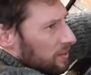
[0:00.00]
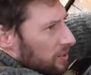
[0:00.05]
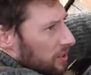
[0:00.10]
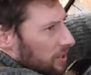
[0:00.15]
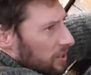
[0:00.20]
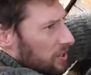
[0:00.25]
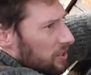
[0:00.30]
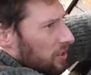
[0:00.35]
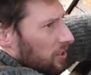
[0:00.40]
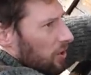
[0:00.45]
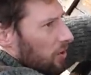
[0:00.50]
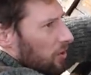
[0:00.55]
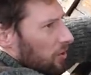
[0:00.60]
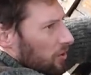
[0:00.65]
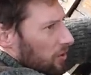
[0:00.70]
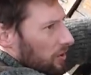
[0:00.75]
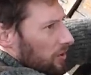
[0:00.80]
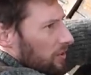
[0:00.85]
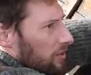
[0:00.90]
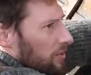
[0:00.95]
just
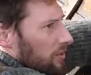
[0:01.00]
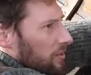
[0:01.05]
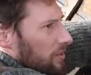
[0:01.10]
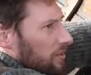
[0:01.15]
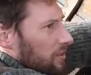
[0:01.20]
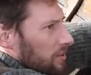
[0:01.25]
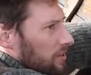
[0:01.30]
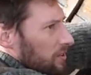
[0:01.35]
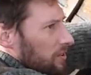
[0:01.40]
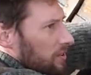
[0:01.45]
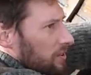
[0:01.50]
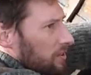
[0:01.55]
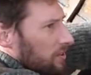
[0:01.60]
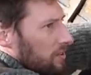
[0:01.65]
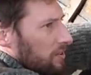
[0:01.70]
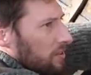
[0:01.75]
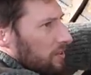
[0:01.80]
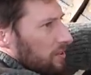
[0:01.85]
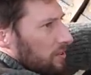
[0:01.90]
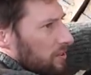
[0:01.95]
along
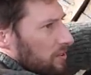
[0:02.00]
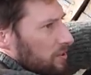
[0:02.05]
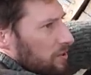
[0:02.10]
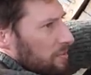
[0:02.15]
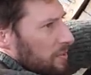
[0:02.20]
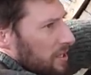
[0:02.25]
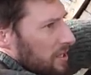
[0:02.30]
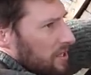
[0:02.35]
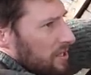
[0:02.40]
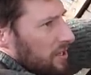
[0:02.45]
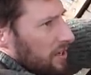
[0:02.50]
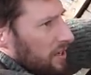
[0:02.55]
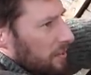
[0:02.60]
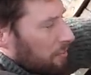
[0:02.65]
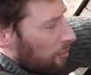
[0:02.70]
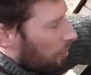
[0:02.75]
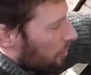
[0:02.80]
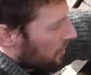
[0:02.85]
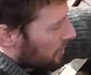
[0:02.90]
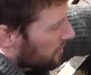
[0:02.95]
to meet
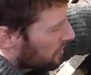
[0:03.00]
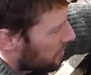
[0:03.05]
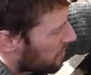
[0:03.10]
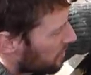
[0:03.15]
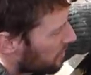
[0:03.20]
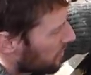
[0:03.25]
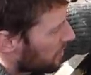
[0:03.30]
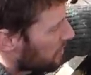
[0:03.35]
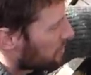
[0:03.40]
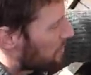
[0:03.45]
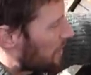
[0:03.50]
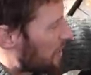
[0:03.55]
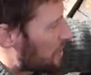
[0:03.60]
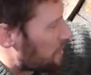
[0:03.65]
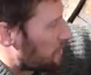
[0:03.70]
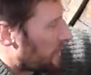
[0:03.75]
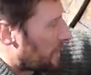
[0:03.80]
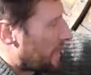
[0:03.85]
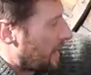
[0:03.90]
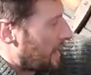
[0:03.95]
certain points, as many
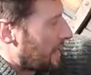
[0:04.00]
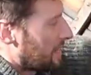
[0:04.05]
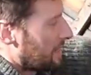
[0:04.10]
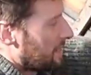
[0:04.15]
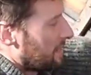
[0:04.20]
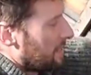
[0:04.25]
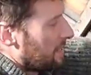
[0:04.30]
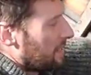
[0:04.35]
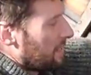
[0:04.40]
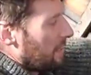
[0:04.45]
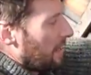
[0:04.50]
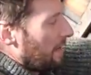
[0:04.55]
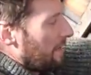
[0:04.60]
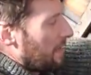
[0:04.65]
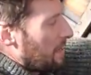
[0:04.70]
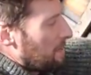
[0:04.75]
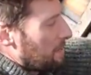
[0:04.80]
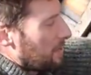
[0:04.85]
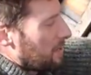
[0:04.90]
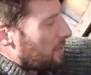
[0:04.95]
as we can,
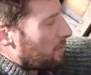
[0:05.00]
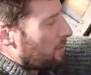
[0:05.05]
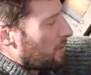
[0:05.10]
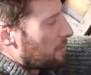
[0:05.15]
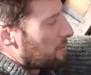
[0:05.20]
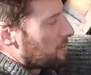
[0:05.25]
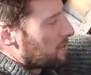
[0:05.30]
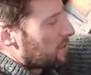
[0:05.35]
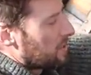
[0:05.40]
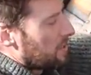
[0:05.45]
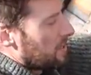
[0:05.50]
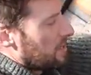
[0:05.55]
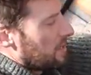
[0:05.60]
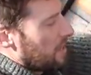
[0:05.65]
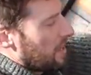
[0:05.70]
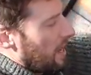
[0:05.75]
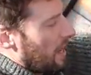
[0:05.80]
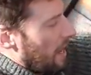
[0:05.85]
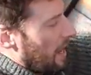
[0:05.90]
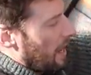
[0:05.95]
and they meet the ribs.
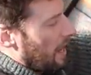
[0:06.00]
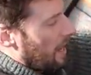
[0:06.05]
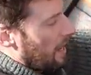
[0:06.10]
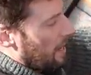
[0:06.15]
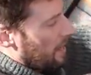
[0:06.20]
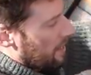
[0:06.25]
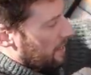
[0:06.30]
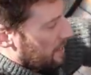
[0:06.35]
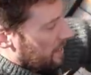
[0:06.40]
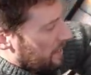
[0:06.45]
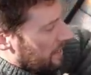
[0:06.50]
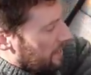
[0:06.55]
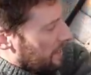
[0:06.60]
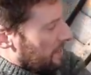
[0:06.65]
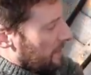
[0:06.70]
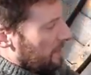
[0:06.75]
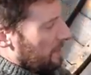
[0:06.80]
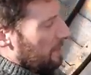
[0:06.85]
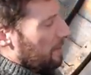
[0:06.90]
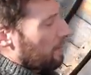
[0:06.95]
And
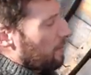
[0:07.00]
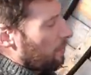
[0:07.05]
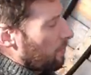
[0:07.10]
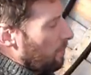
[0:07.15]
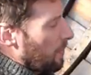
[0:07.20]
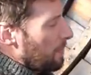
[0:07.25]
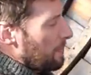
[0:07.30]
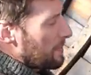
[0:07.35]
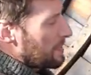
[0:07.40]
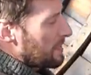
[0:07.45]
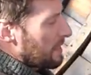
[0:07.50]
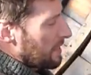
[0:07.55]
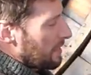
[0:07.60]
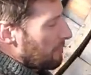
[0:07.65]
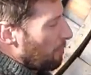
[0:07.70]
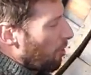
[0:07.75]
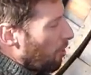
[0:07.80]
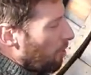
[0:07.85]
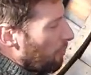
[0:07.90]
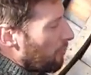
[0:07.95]
when we take
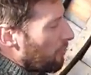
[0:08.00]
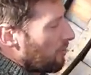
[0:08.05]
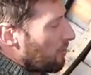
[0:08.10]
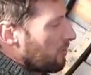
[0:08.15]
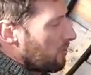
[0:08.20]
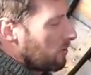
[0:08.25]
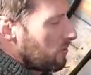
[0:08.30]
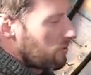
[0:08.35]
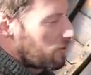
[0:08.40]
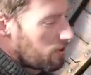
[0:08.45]
them off,